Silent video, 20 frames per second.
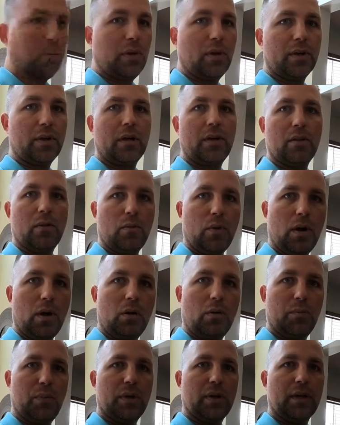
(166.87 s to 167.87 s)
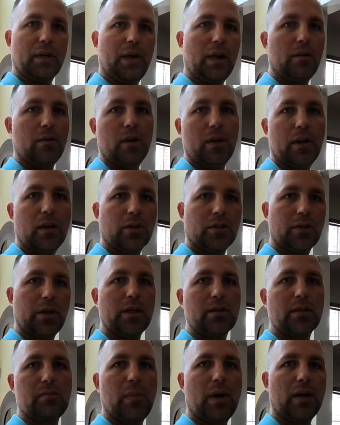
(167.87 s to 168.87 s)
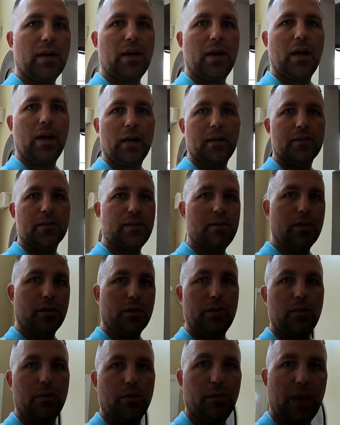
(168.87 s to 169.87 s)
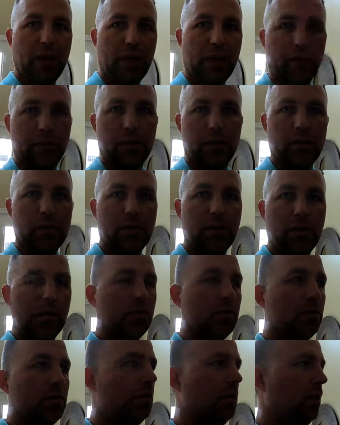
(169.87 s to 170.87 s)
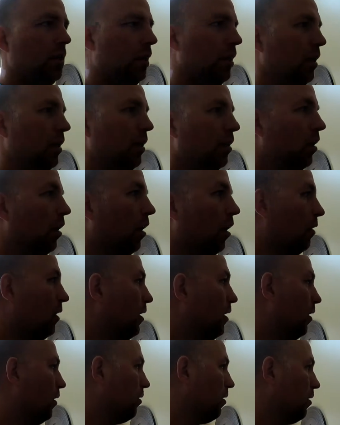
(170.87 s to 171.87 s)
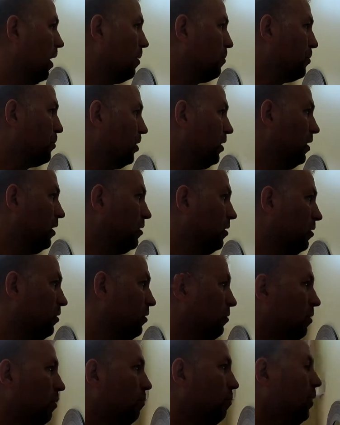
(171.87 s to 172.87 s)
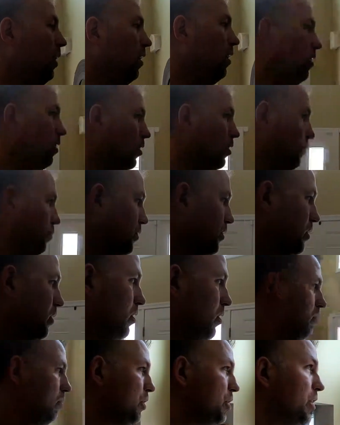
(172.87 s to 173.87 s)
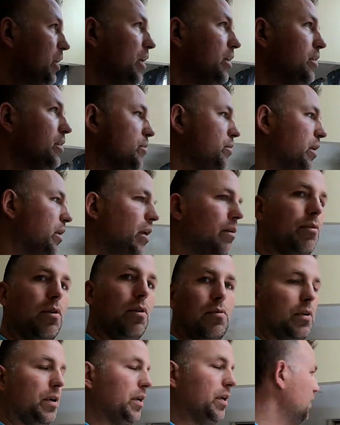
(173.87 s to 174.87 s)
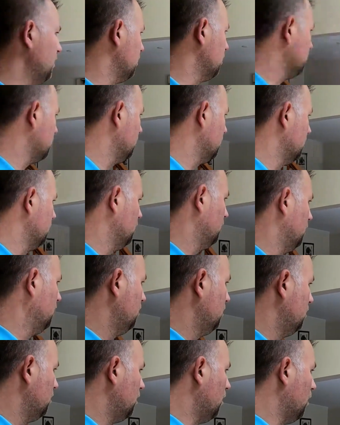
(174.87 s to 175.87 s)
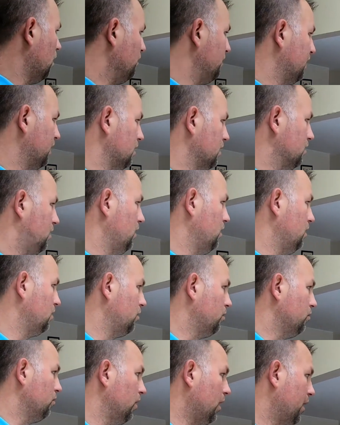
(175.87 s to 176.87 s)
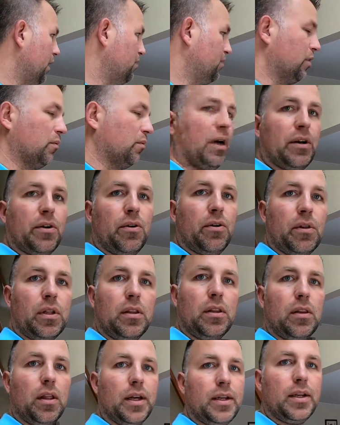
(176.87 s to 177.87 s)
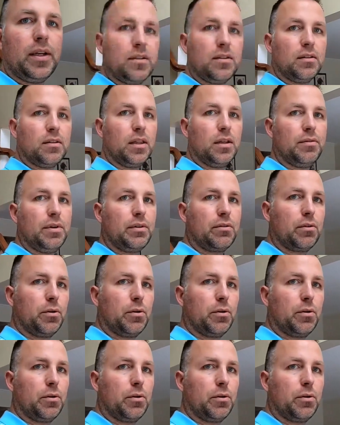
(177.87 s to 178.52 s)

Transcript: plug into the wall and plug an outlet. And it also has a button on it so you can do it manually too. The other option is to do the bulbs, which I do have over here, because these two lamps are my only lights in the living